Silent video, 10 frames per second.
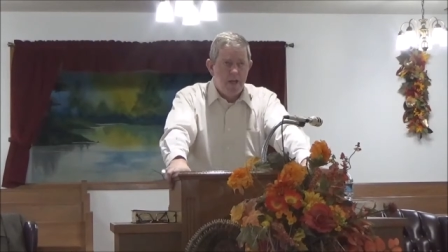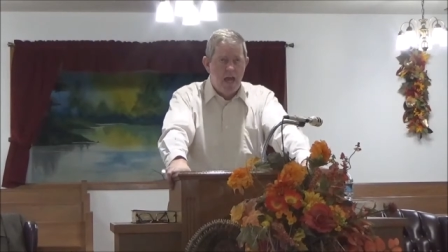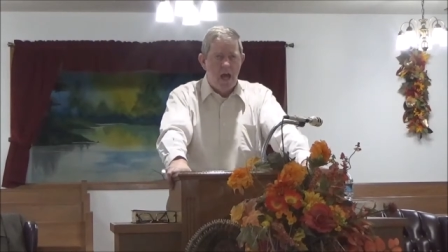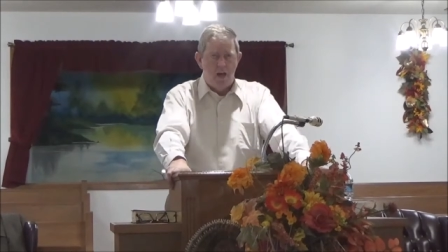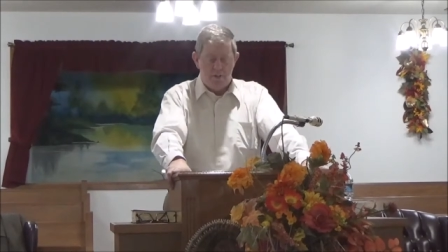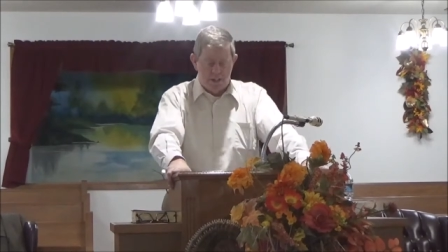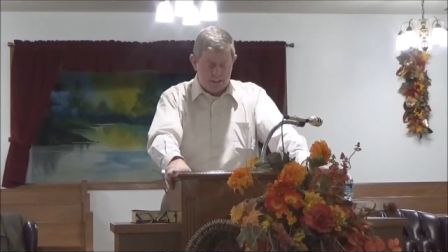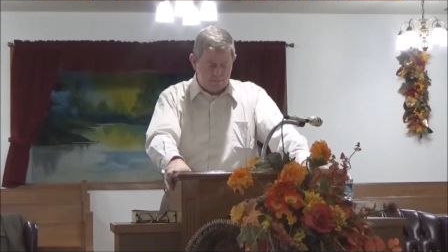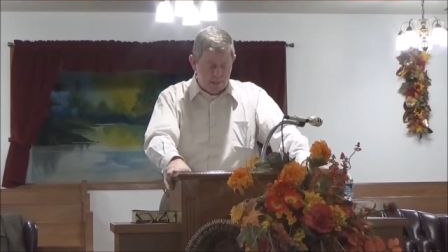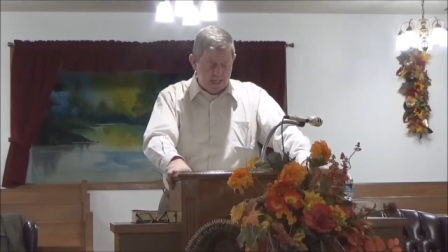Now,
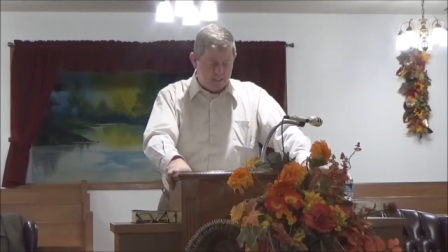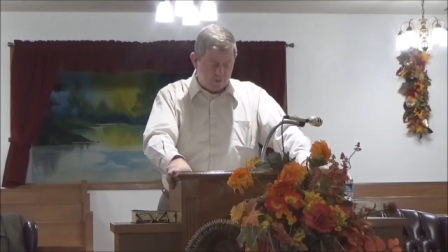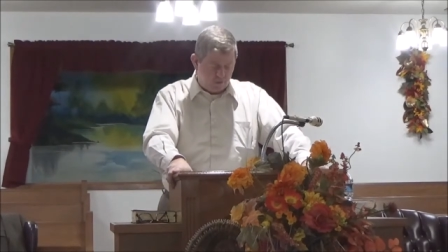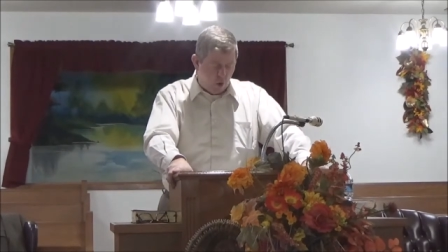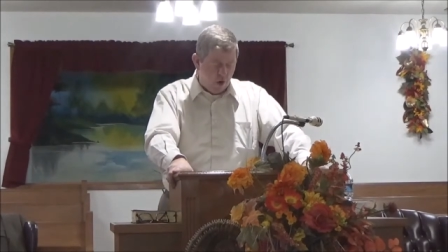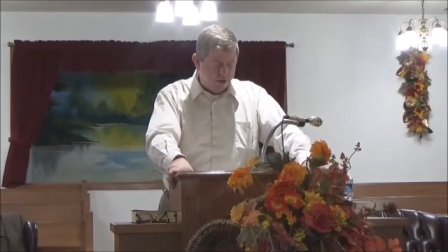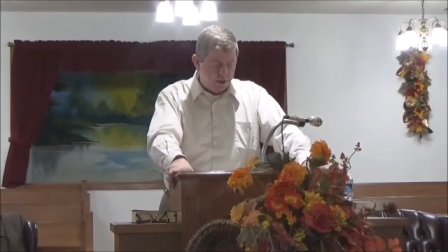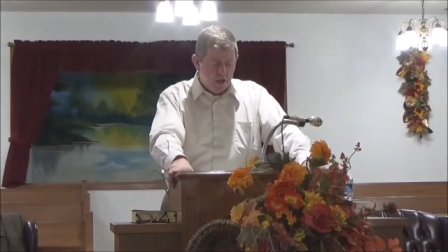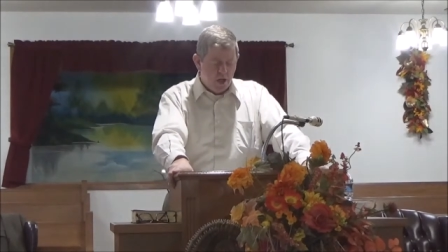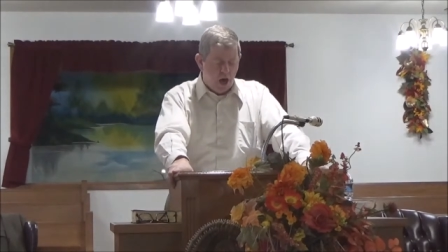this speaks, of course,
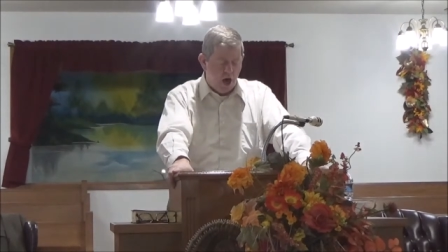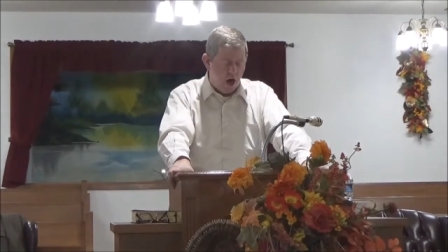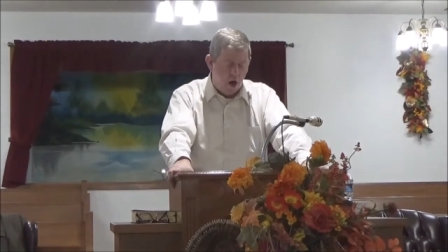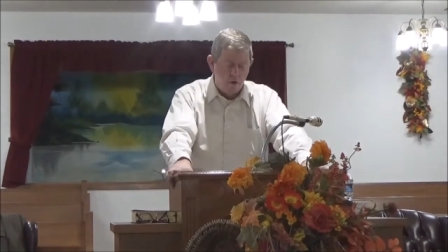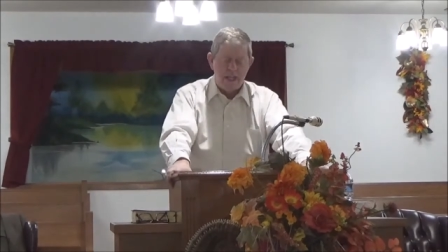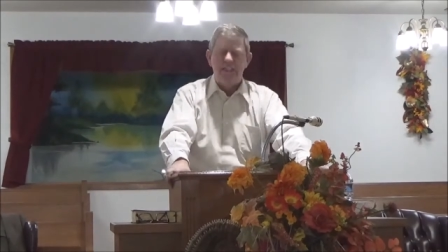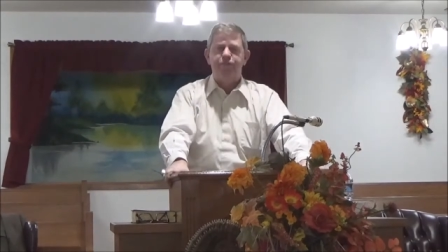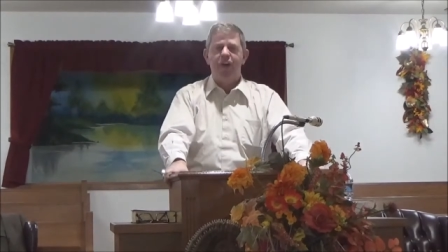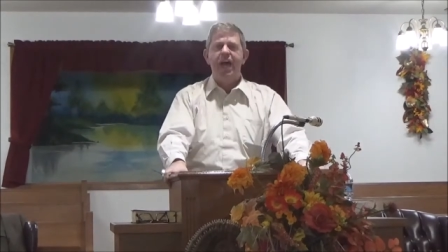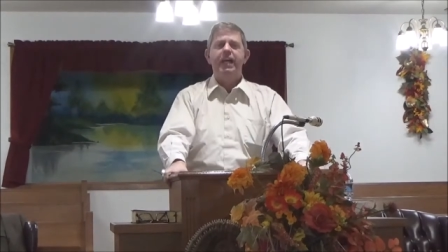uh, on its
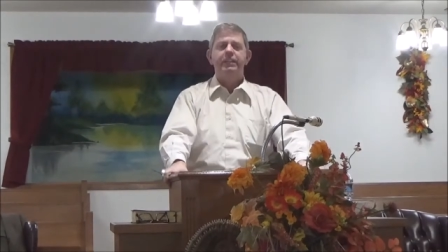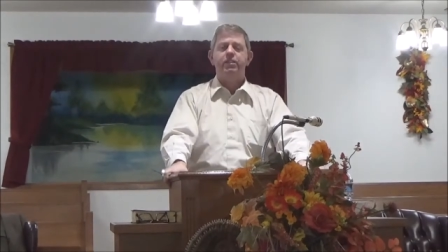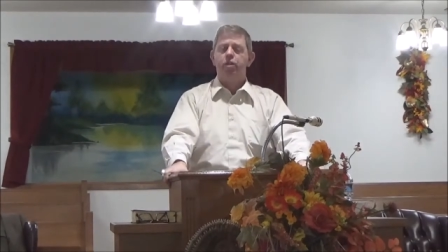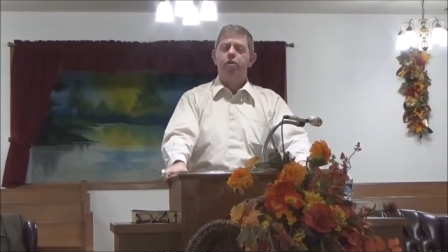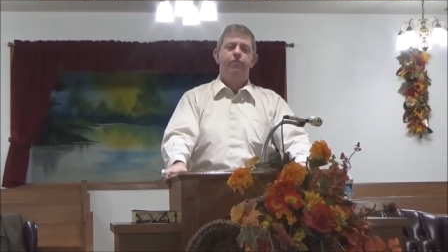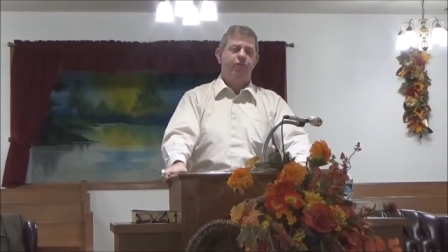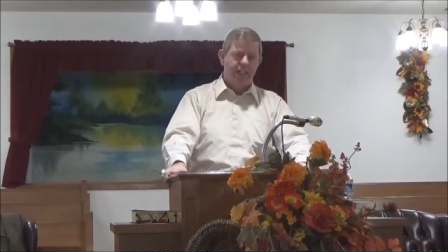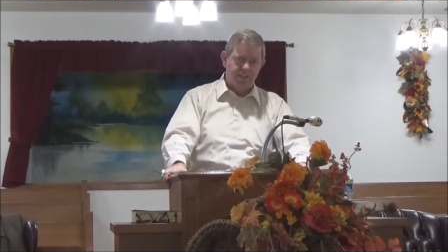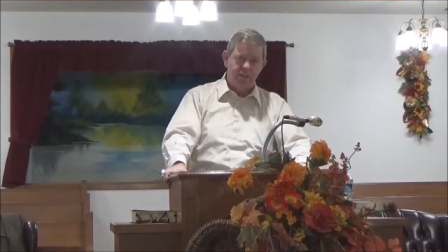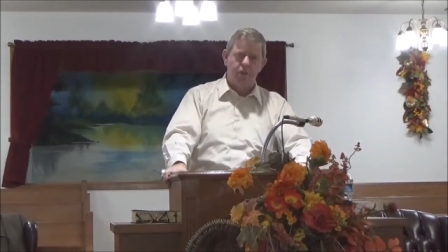face to the
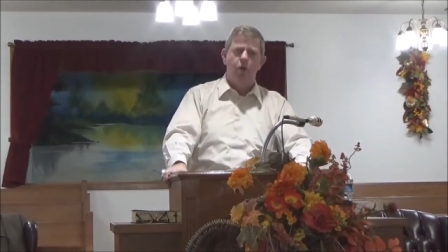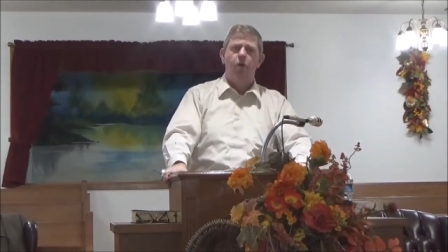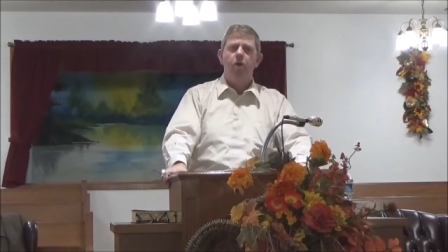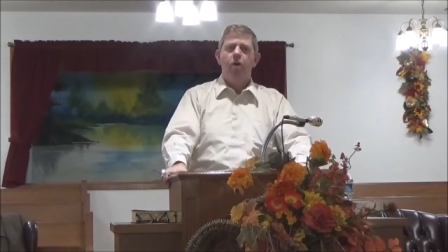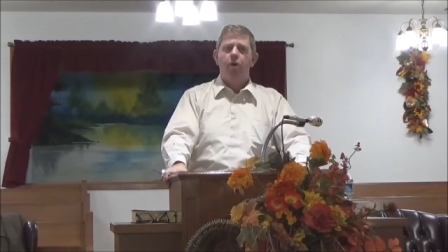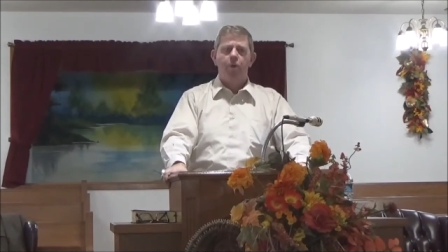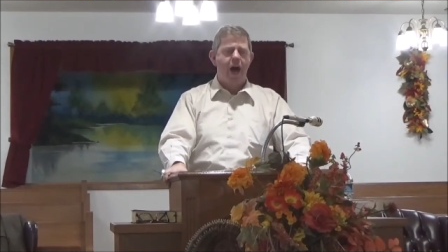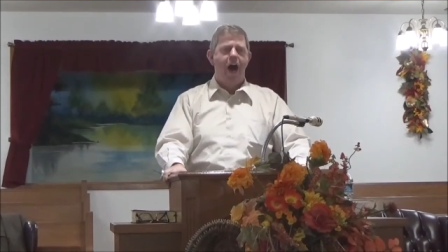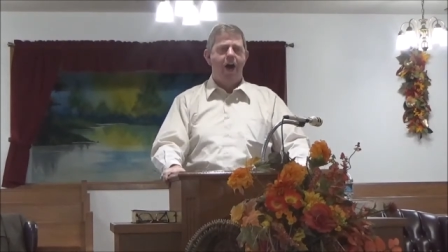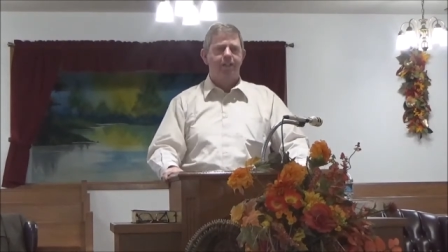physical
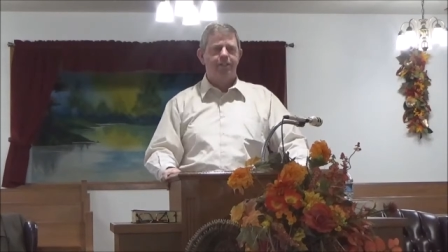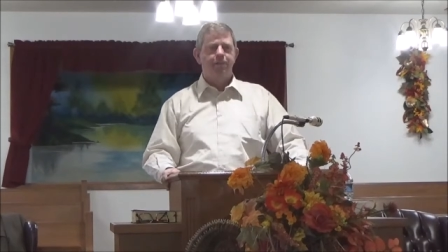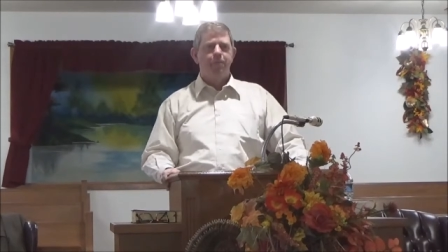rocks.